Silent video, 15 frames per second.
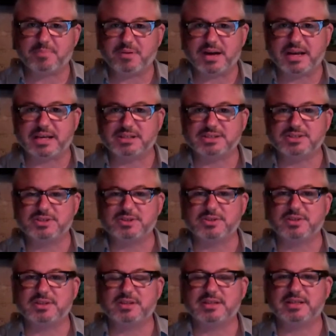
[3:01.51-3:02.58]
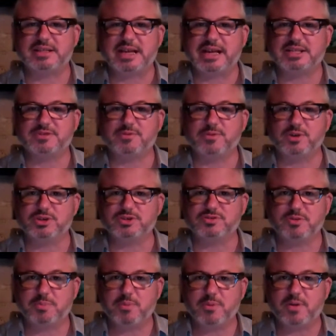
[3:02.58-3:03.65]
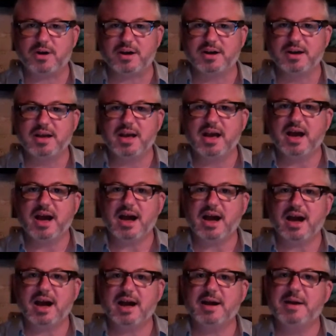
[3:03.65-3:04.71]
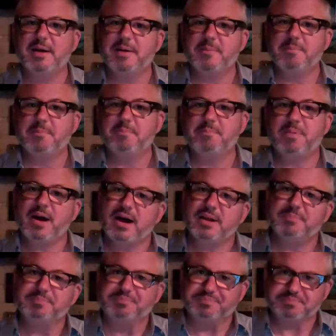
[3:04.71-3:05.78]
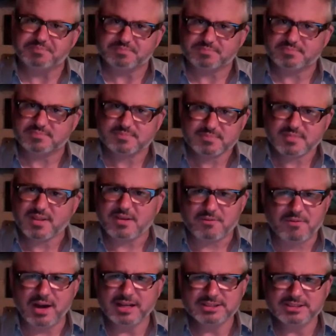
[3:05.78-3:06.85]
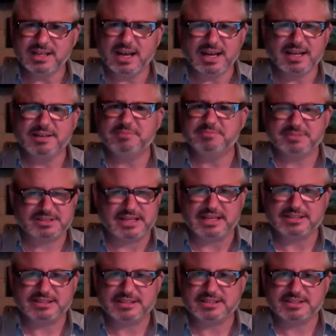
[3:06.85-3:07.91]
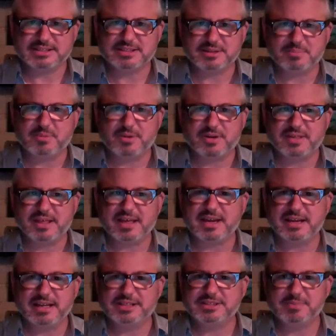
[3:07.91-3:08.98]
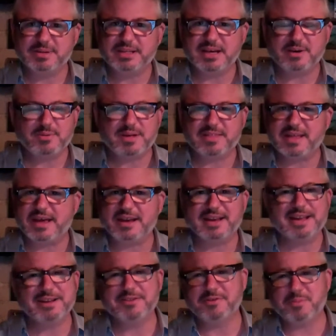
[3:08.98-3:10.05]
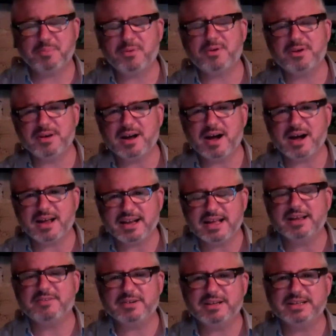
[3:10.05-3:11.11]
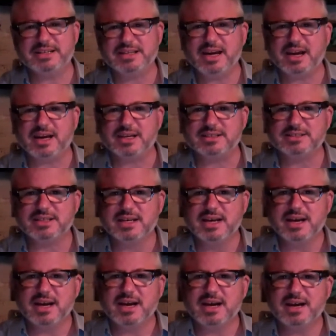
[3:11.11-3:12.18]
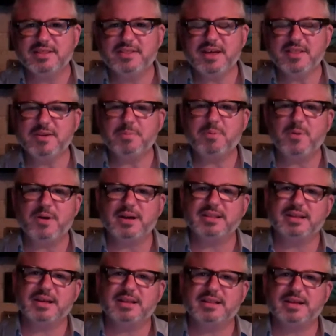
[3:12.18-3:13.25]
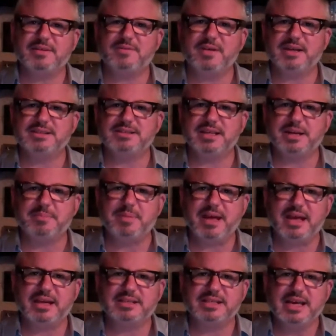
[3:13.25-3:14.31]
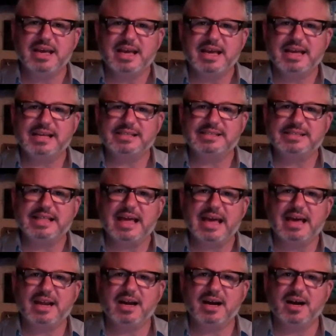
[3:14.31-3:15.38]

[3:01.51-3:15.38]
praise to the task force report. But Feinstein says this is an important thing and it needs to be dealt with, and in the report or not, it really does. The other point that Feinstein makes is that